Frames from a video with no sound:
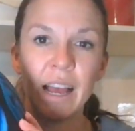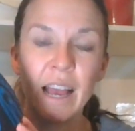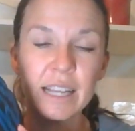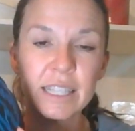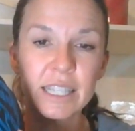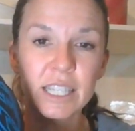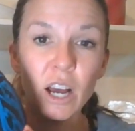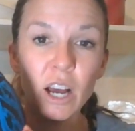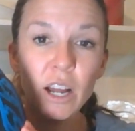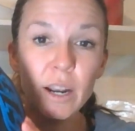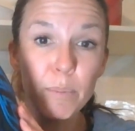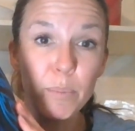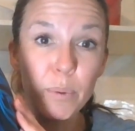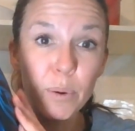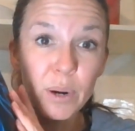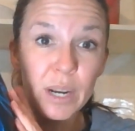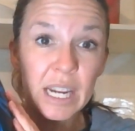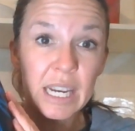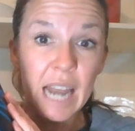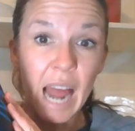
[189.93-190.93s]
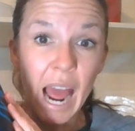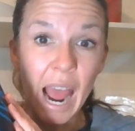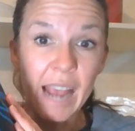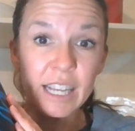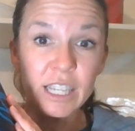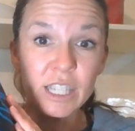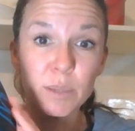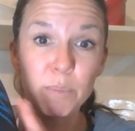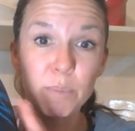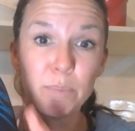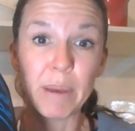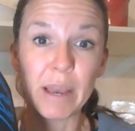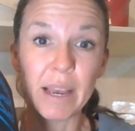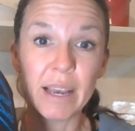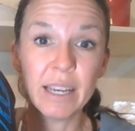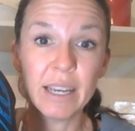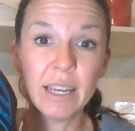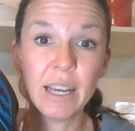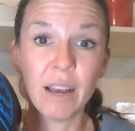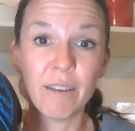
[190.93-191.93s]
It's got a pretty nice
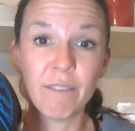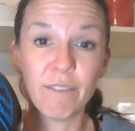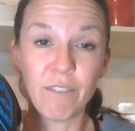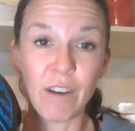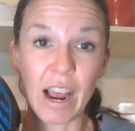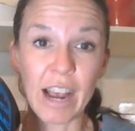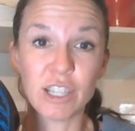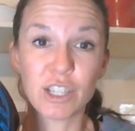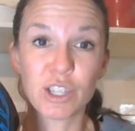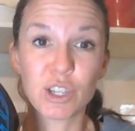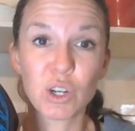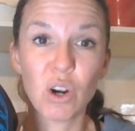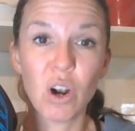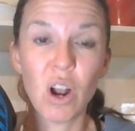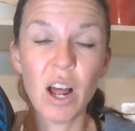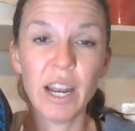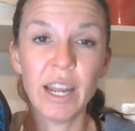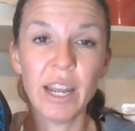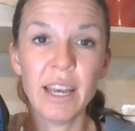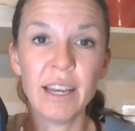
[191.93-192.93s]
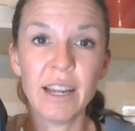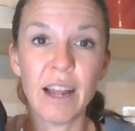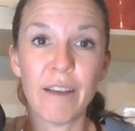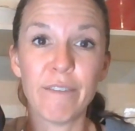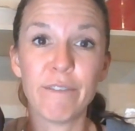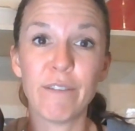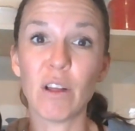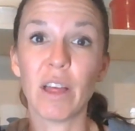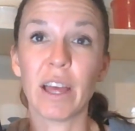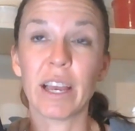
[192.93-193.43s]
big visor on it. I felt